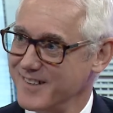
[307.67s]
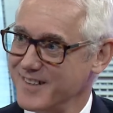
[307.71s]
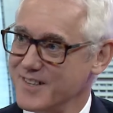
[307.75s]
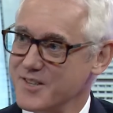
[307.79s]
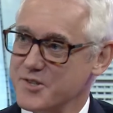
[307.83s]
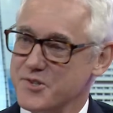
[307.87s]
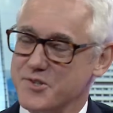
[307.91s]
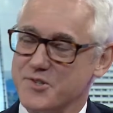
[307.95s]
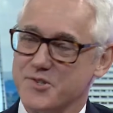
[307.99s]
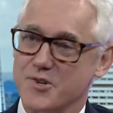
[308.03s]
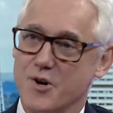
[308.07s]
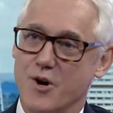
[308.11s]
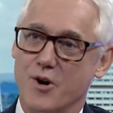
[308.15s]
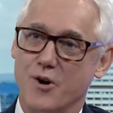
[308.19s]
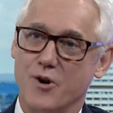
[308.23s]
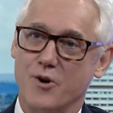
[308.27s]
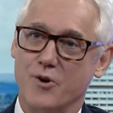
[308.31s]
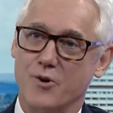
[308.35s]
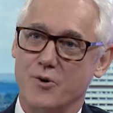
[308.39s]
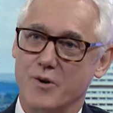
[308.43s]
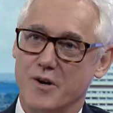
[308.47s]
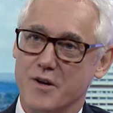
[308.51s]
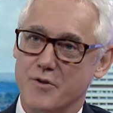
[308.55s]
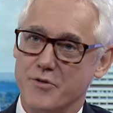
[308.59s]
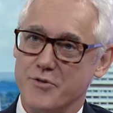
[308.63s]

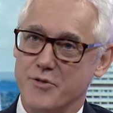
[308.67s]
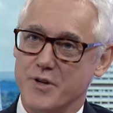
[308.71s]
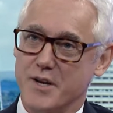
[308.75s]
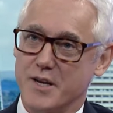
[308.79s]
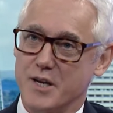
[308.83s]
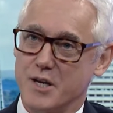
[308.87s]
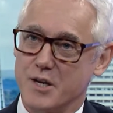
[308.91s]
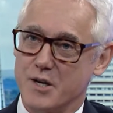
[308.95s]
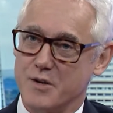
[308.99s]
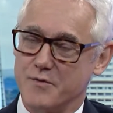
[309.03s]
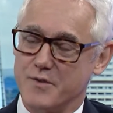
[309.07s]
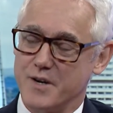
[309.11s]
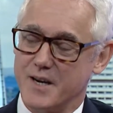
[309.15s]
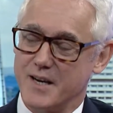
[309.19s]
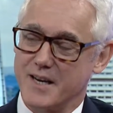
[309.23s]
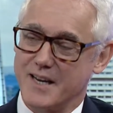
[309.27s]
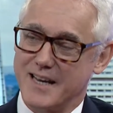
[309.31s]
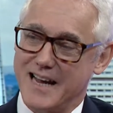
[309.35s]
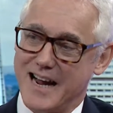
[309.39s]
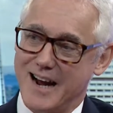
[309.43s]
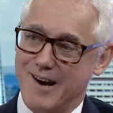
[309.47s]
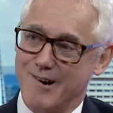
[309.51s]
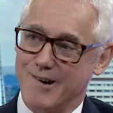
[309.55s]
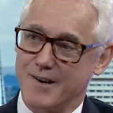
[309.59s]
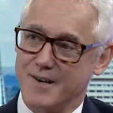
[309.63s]
So think of a
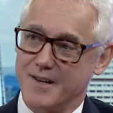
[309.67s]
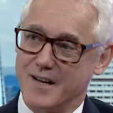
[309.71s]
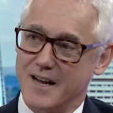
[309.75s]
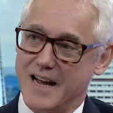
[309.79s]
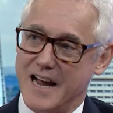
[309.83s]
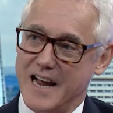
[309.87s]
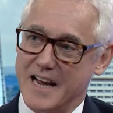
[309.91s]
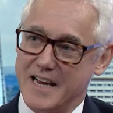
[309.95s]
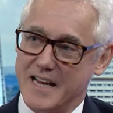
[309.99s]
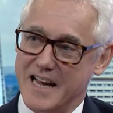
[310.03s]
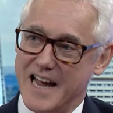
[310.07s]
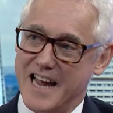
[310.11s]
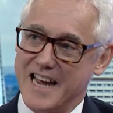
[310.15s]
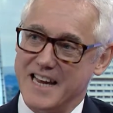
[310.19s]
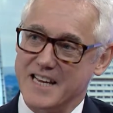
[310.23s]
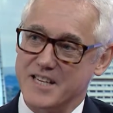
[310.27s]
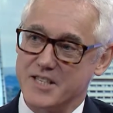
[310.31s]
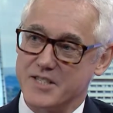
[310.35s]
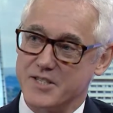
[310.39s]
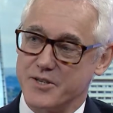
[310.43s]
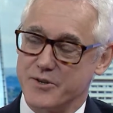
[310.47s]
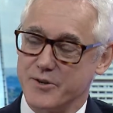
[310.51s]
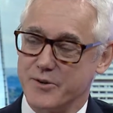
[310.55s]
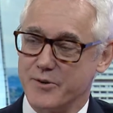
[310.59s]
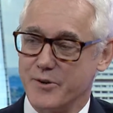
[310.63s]
character A
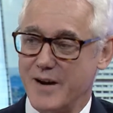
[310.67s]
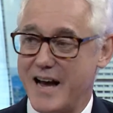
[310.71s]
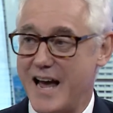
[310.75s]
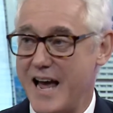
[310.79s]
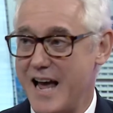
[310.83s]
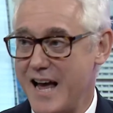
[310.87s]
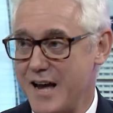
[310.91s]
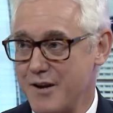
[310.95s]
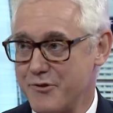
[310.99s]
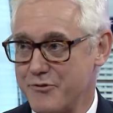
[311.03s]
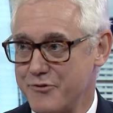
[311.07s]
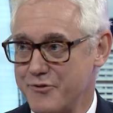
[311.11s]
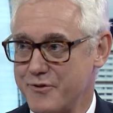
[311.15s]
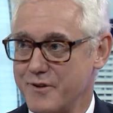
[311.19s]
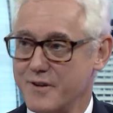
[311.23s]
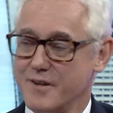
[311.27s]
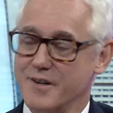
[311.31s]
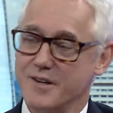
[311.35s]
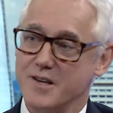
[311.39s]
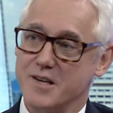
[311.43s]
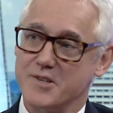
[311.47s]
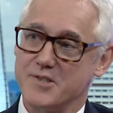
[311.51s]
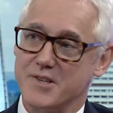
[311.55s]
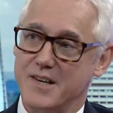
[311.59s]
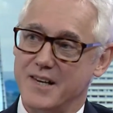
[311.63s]
to F
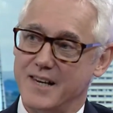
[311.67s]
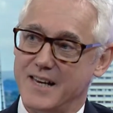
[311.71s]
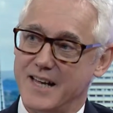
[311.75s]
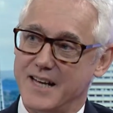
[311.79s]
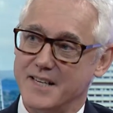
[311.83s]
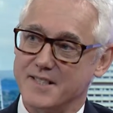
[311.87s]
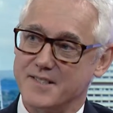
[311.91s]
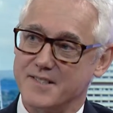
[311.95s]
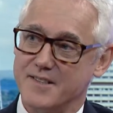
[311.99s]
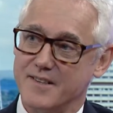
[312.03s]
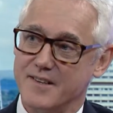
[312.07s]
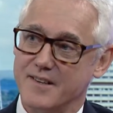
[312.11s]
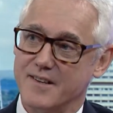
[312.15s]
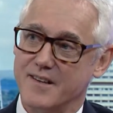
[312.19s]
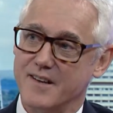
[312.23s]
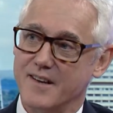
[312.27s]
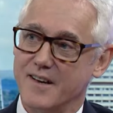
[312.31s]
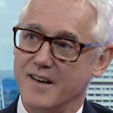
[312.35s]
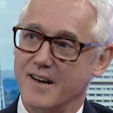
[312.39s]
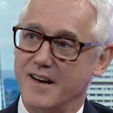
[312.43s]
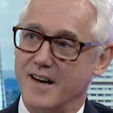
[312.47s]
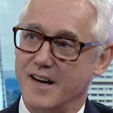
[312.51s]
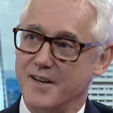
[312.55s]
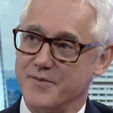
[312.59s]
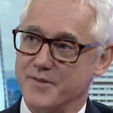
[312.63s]
as a letter,
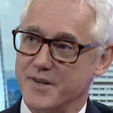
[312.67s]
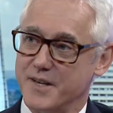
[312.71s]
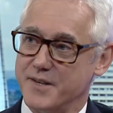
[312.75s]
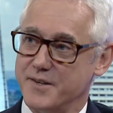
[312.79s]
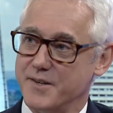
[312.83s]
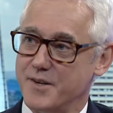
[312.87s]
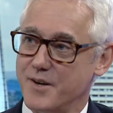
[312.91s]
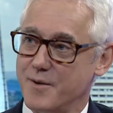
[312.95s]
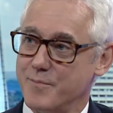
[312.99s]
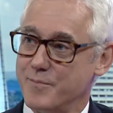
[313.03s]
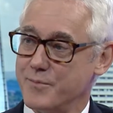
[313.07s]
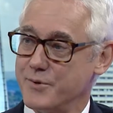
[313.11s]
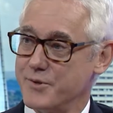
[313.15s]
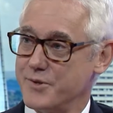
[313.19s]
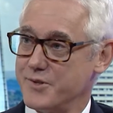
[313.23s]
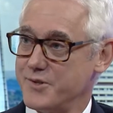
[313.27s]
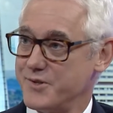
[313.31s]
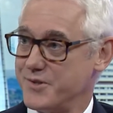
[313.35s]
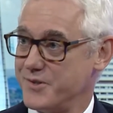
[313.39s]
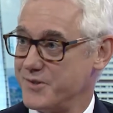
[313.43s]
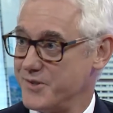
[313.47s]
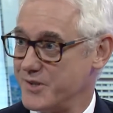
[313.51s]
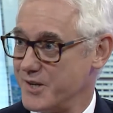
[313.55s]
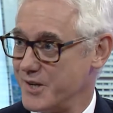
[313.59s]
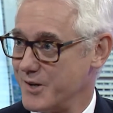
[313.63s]
and then numbers
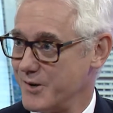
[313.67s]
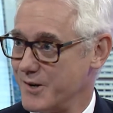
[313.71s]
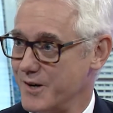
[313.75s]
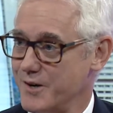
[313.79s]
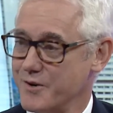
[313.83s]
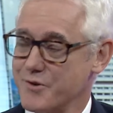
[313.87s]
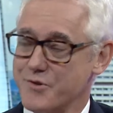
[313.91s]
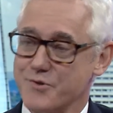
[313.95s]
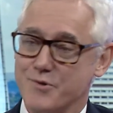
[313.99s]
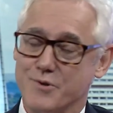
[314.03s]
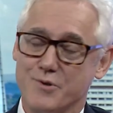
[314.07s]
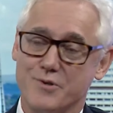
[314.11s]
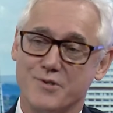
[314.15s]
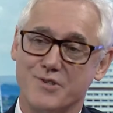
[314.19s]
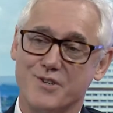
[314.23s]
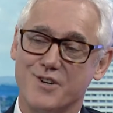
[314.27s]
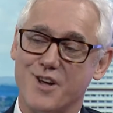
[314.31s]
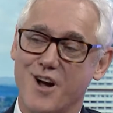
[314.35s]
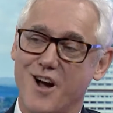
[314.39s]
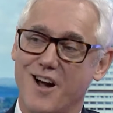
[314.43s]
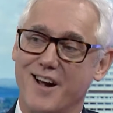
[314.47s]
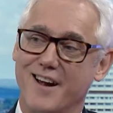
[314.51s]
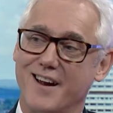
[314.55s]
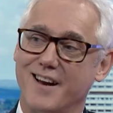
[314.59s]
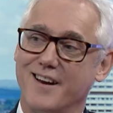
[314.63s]
0 through to
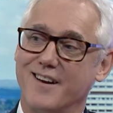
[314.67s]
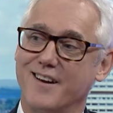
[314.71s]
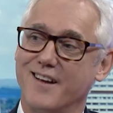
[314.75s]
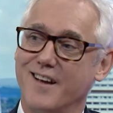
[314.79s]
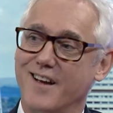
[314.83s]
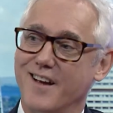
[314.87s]
9.